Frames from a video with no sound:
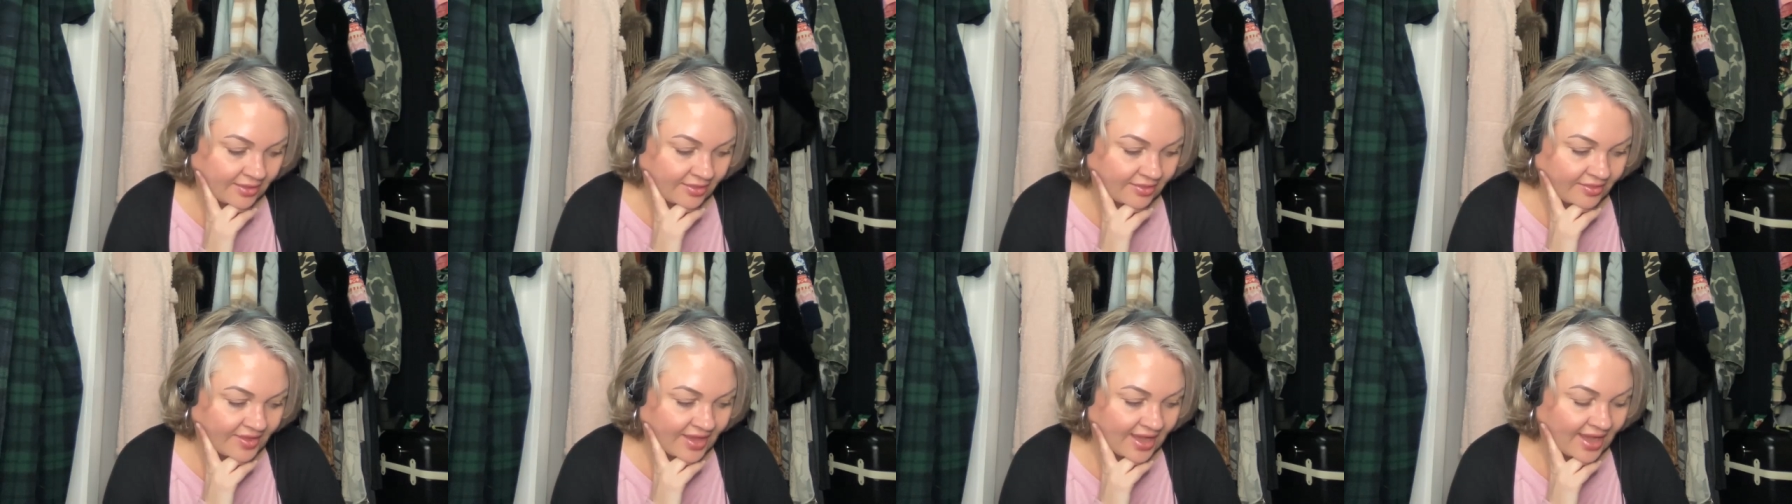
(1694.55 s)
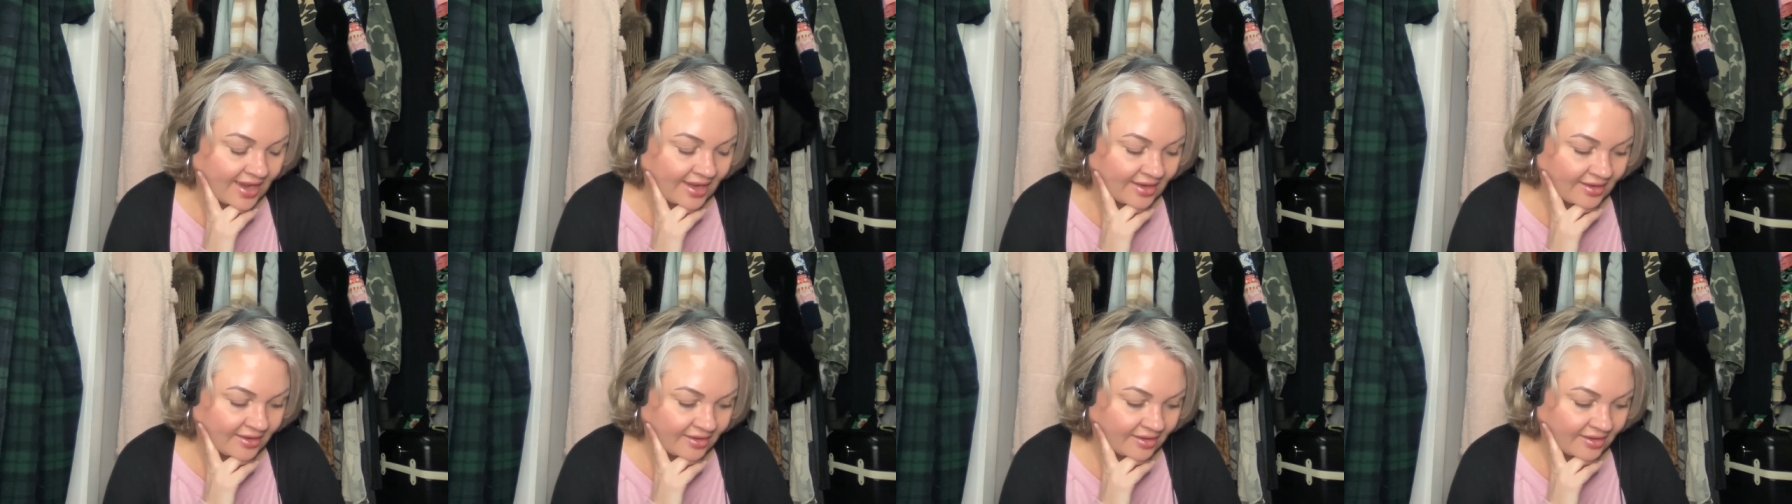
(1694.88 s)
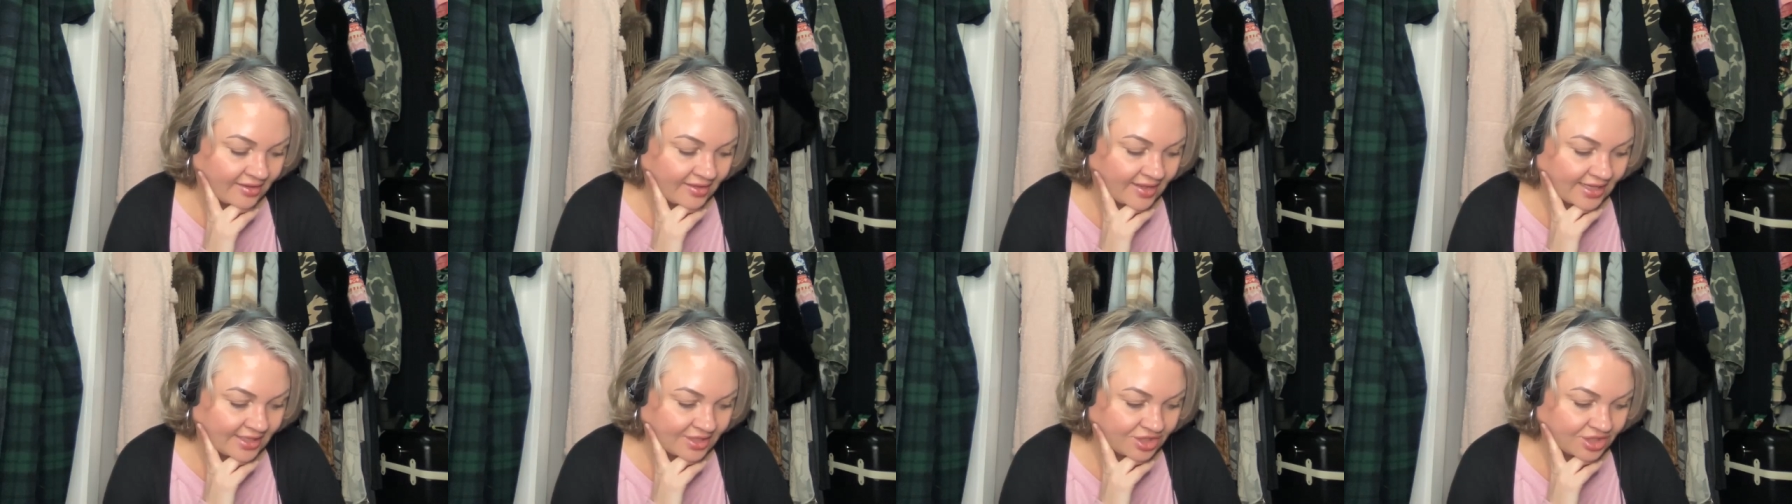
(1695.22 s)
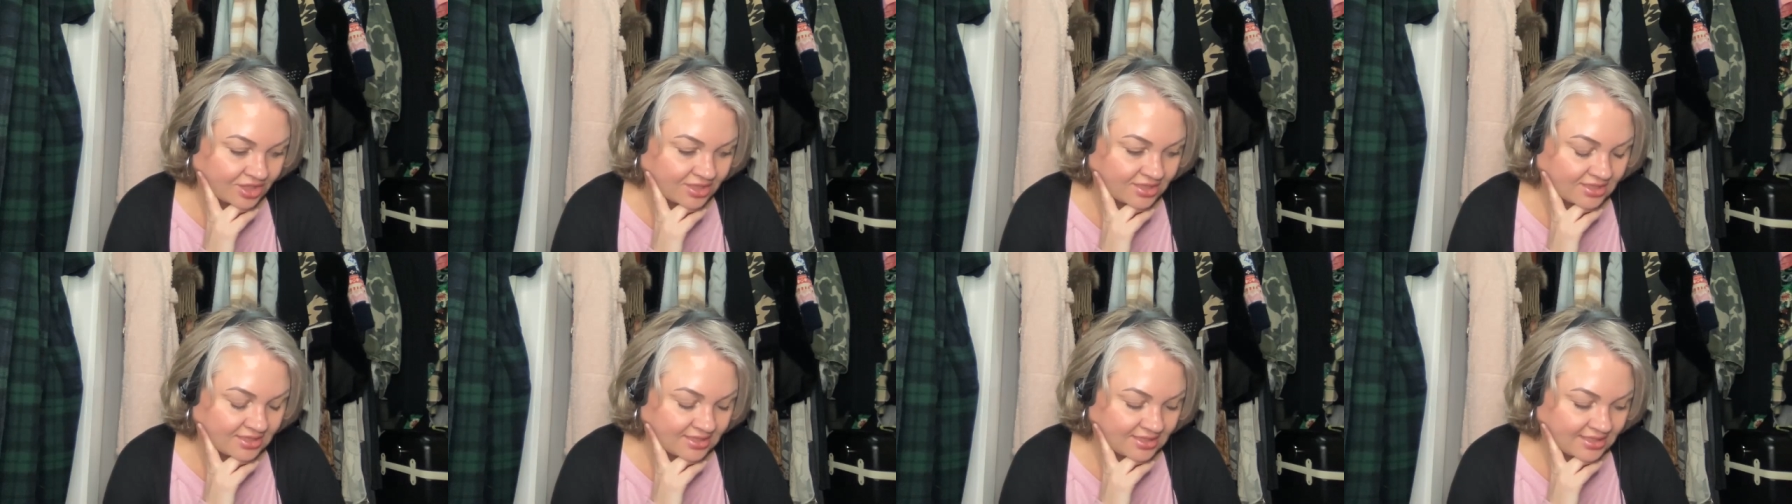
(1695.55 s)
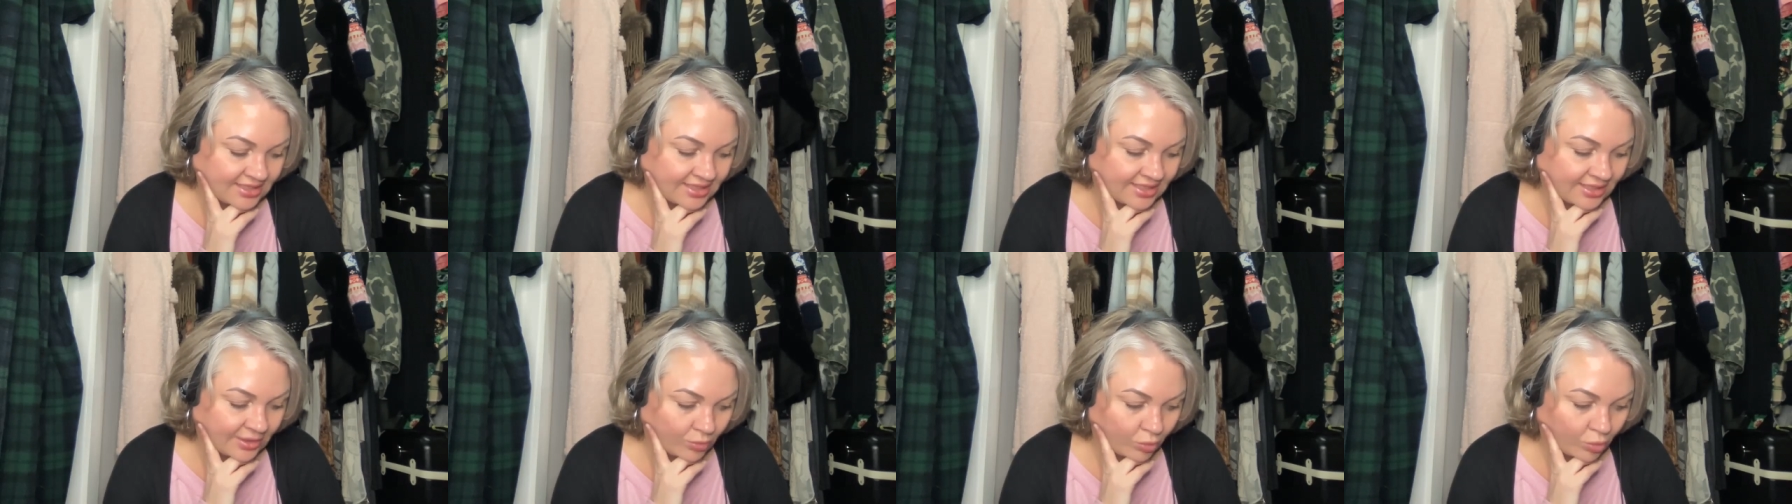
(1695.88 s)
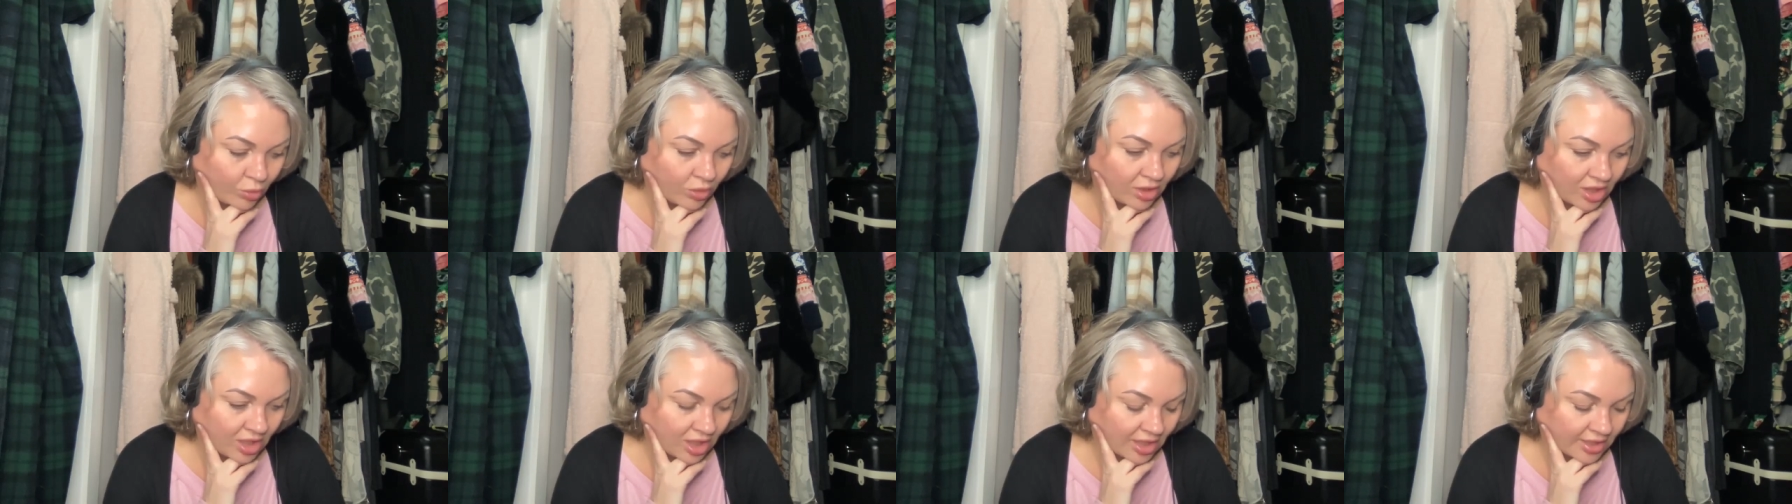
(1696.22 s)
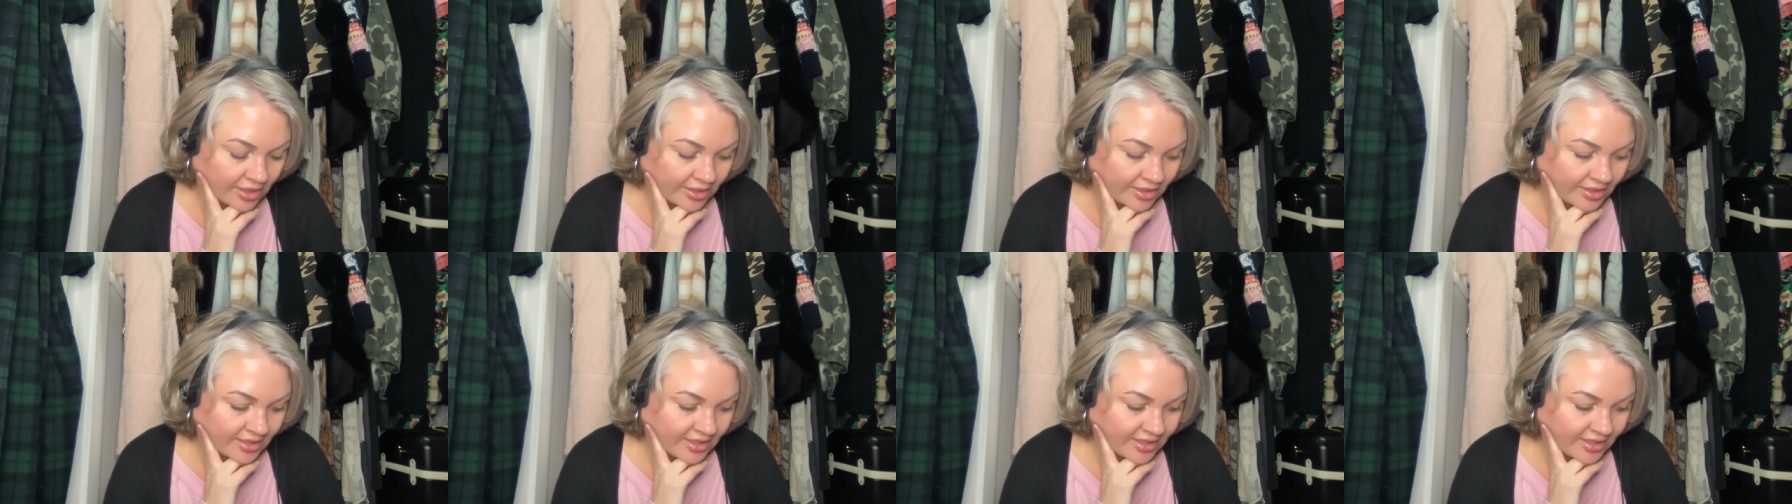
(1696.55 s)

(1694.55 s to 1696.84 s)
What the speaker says: that they just didn't work hard